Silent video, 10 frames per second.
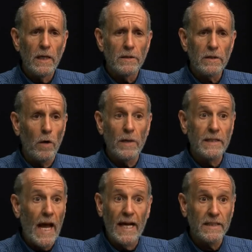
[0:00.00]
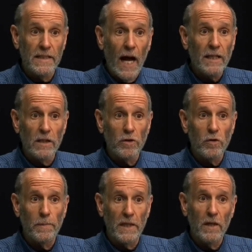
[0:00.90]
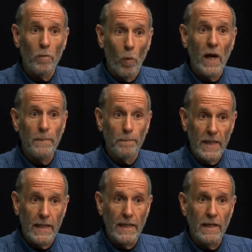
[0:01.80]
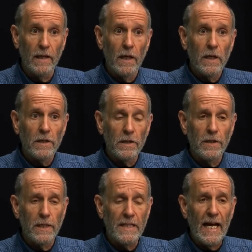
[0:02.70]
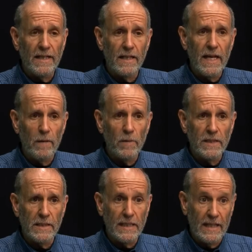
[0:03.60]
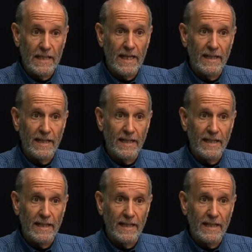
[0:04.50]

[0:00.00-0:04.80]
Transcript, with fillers: So it has not contributed one penny to the debt that we see today.